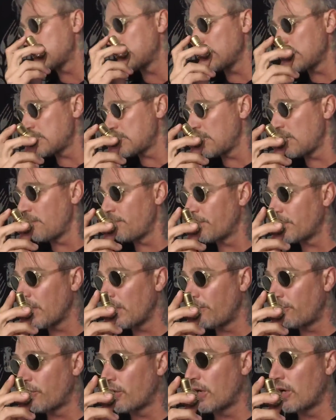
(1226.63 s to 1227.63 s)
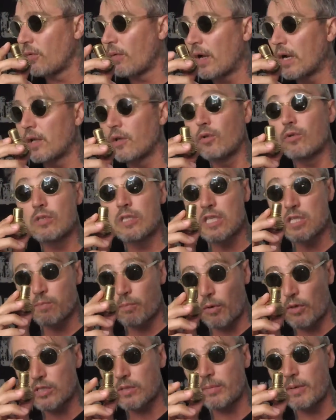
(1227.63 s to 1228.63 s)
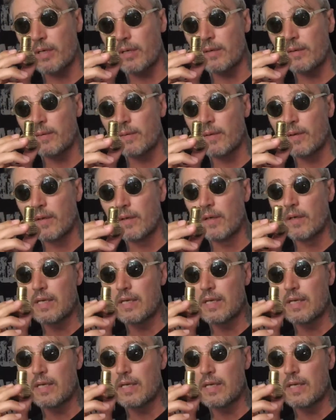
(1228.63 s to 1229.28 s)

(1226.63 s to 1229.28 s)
system if you really want to use disposable,